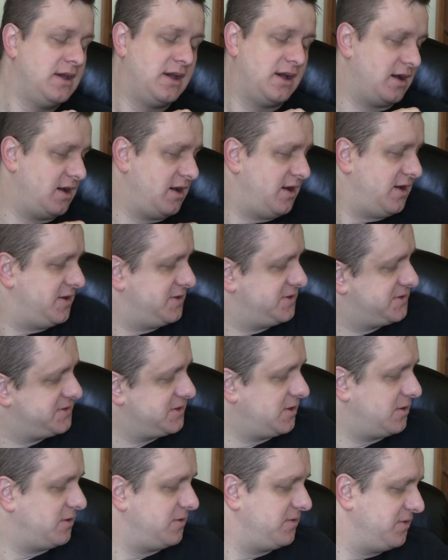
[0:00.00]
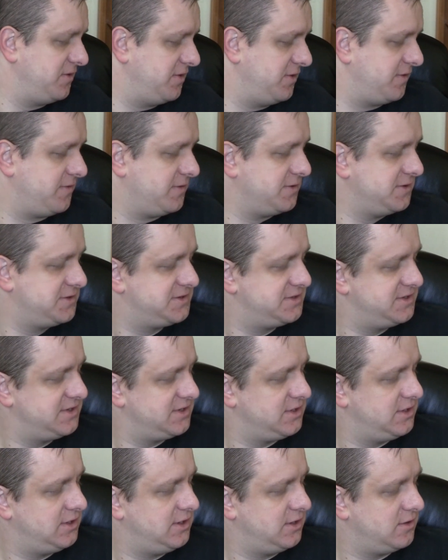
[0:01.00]
The first
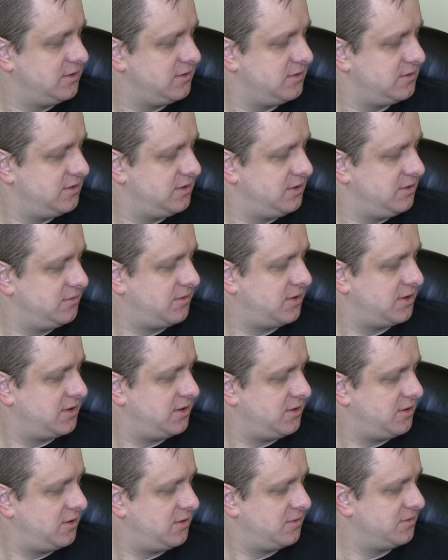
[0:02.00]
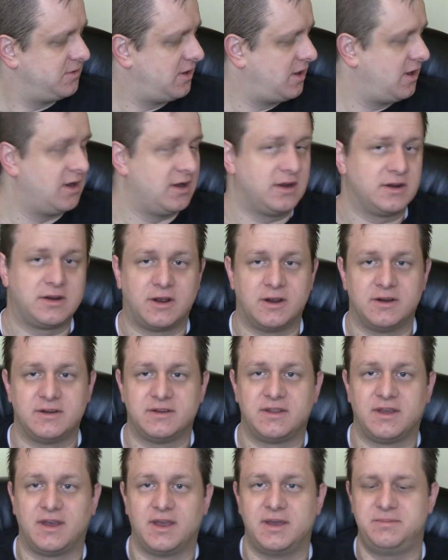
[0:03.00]
thing here you want to note,
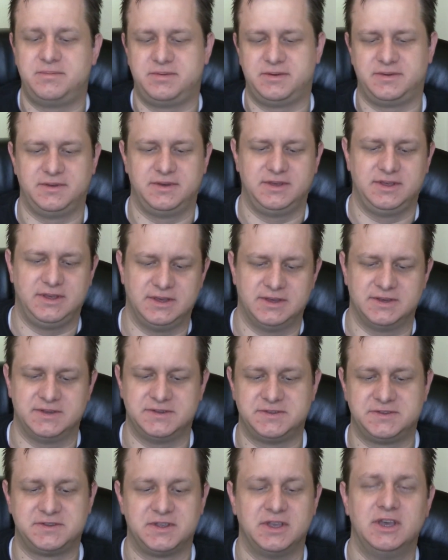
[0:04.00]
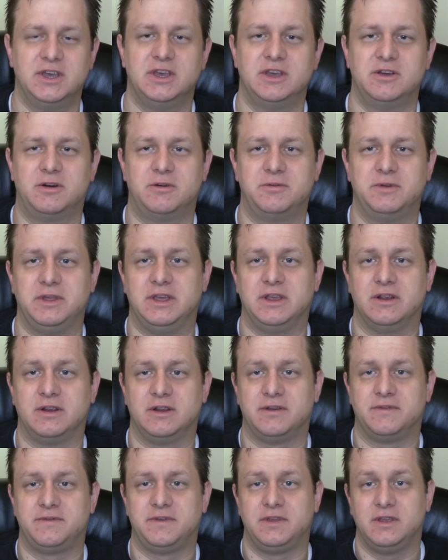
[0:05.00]
card type, is what we
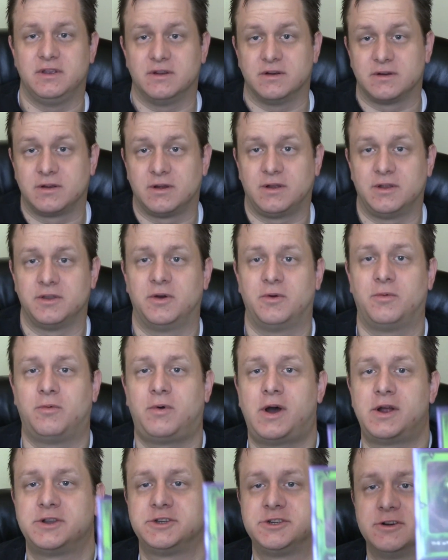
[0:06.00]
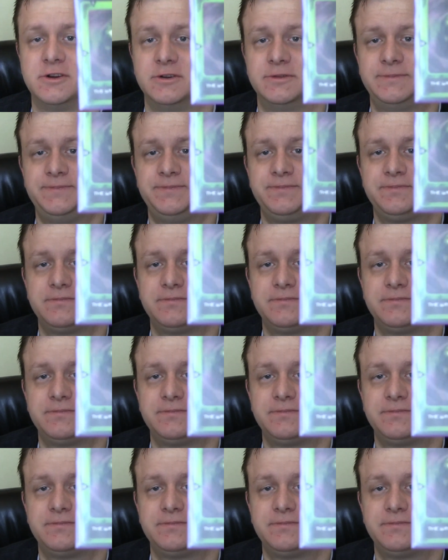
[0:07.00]
have here called a Watcher